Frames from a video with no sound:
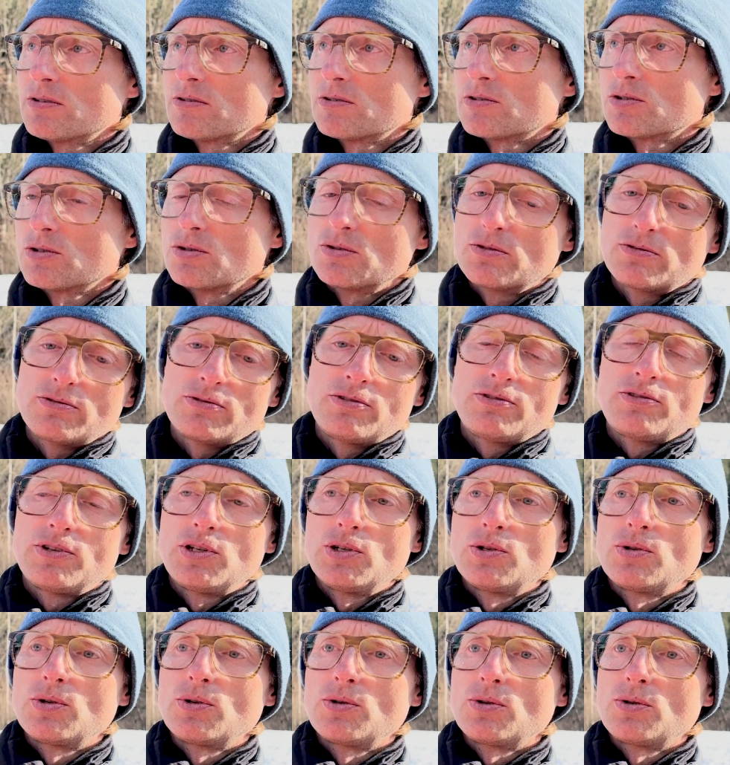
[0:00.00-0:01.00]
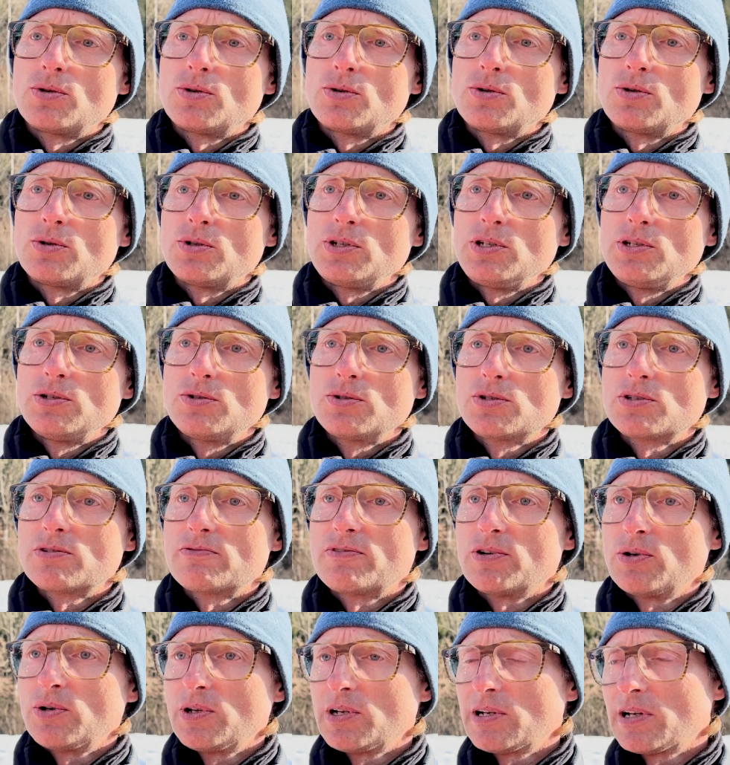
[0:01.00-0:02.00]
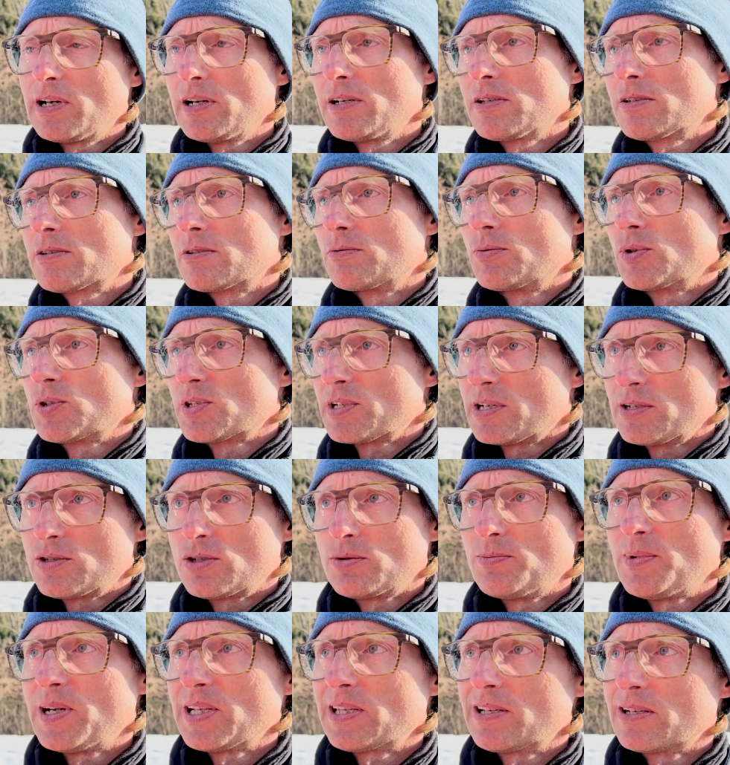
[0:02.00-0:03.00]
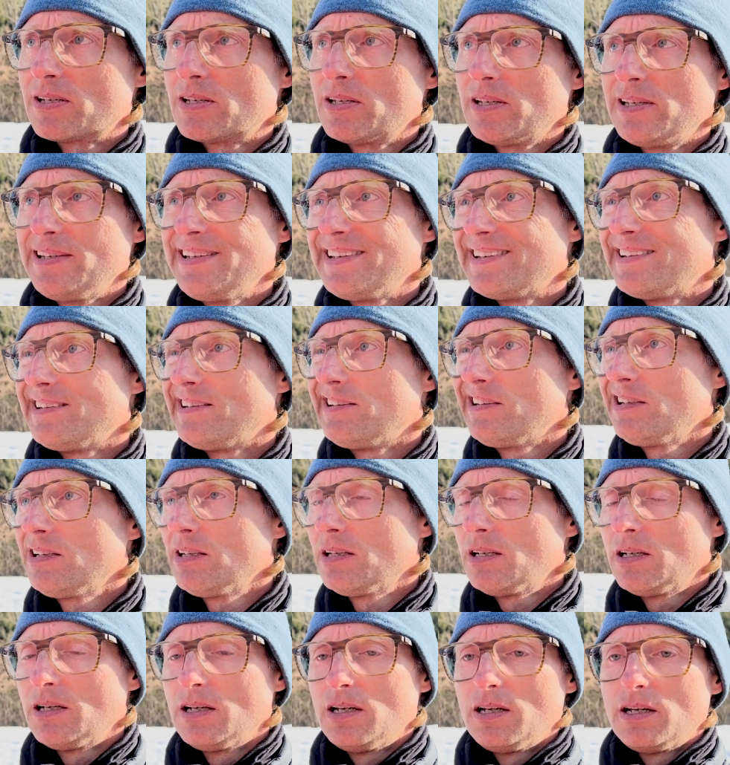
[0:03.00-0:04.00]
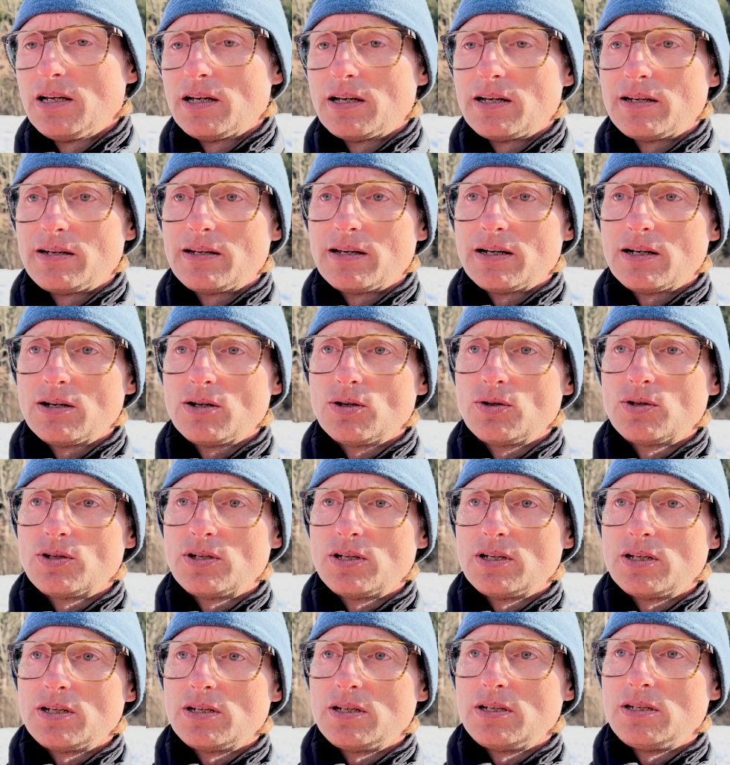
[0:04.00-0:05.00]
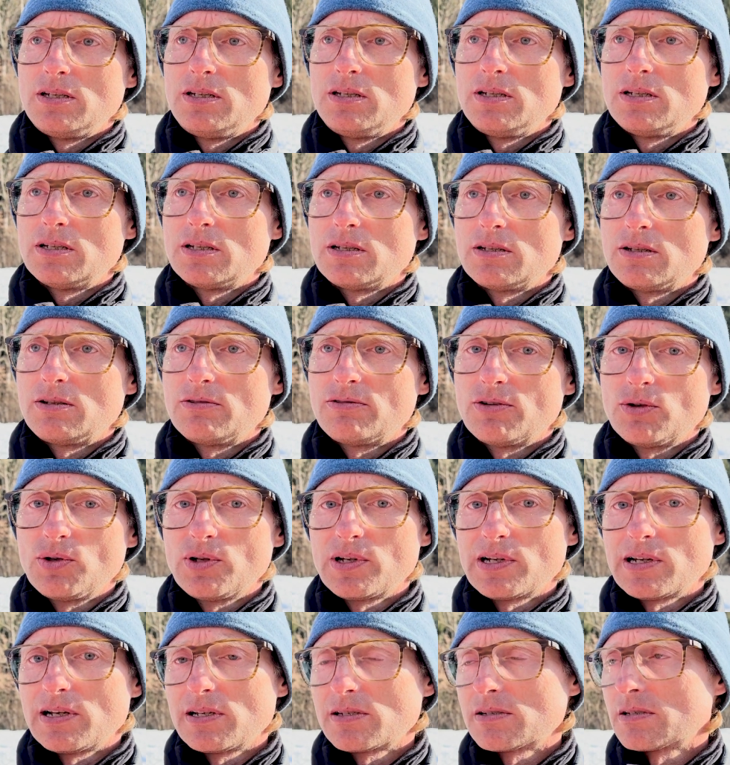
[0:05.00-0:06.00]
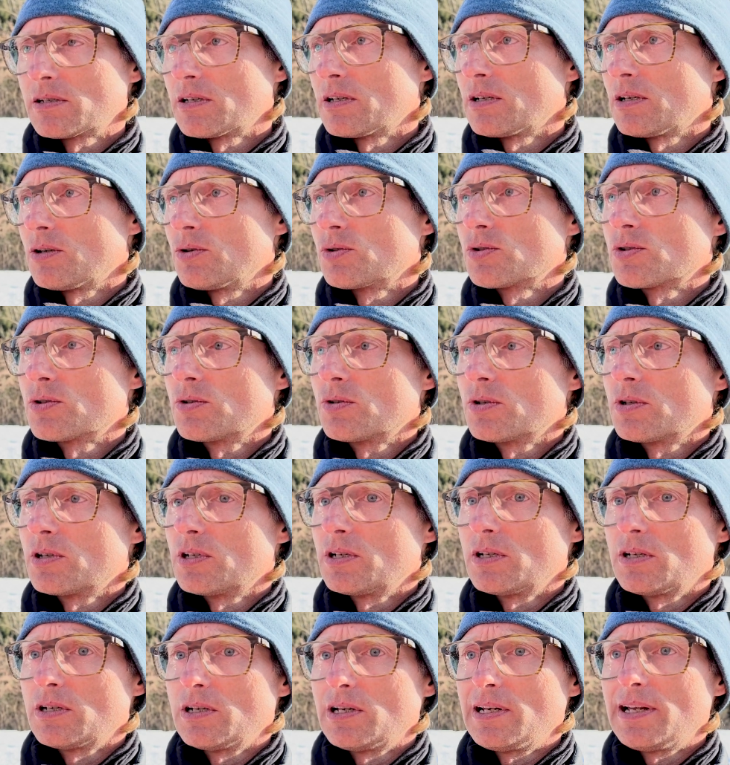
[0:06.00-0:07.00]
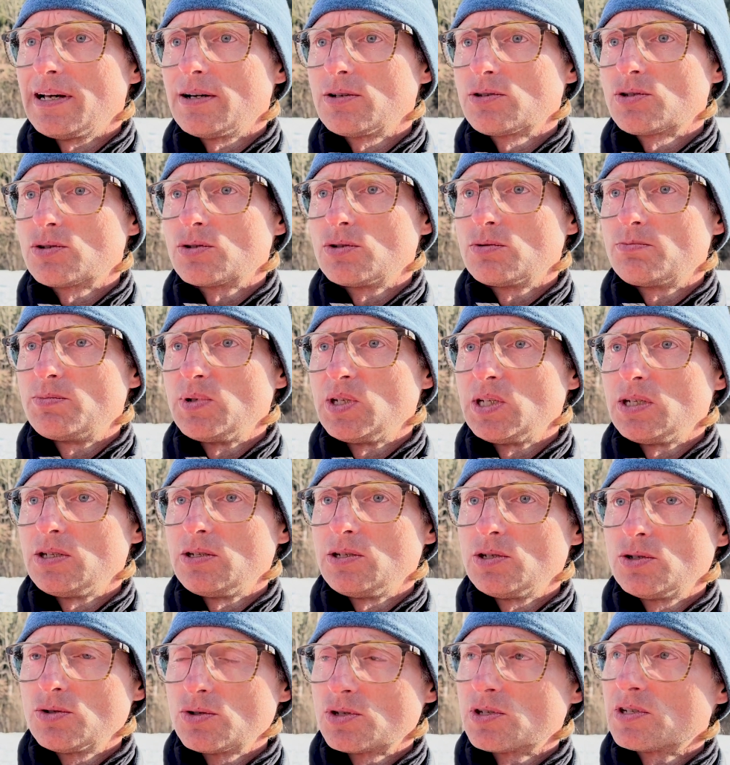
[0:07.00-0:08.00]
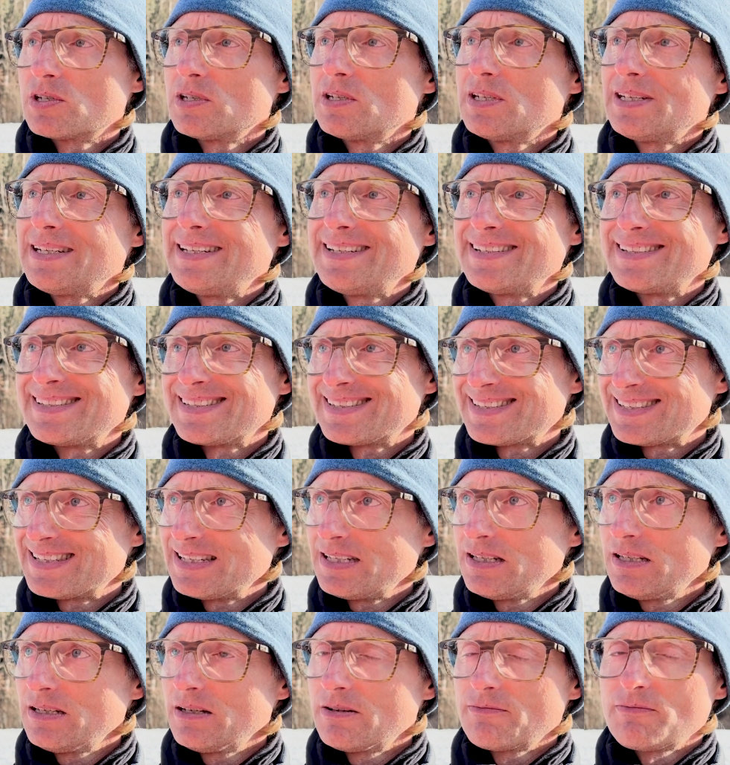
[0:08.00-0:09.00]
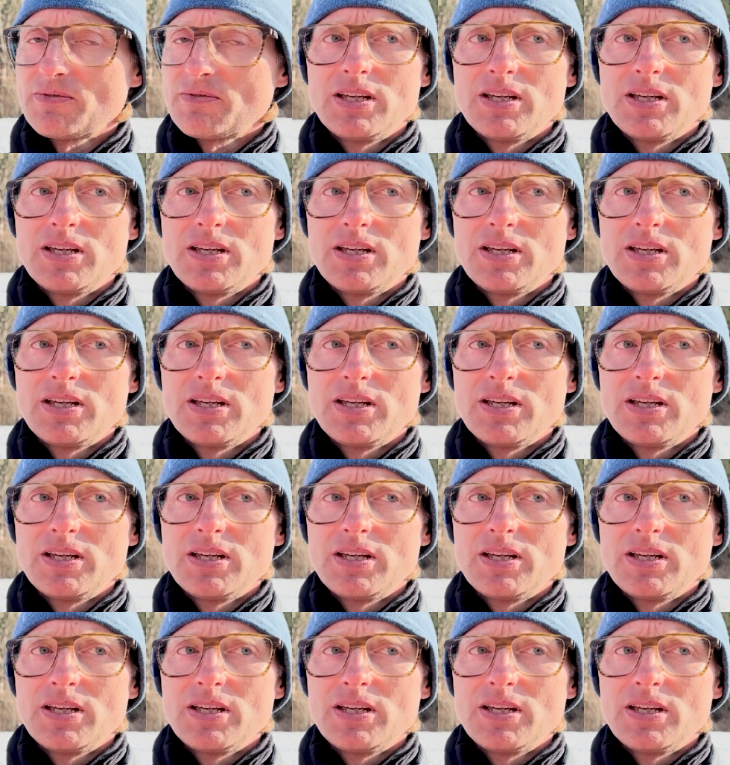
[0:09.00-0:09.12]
So if you used folding lines, it was automatically END, and now the folding lines are also allowed to be used in ENC.